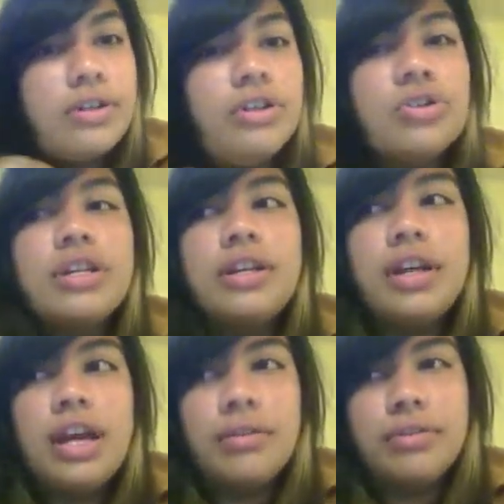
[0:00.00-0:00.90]
They're
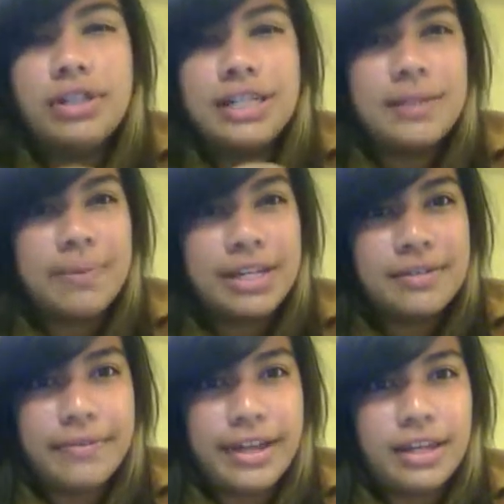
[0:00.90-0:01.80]
usually really
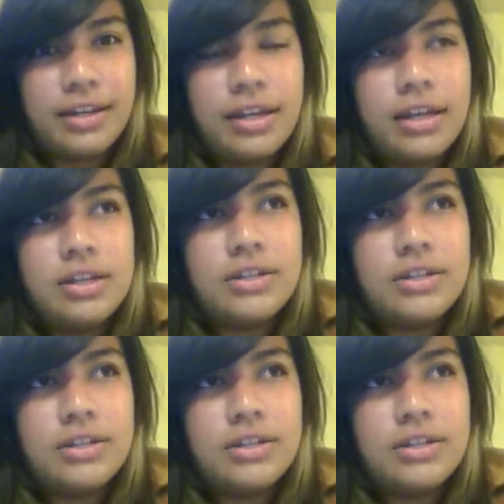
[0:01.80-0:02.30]
specified.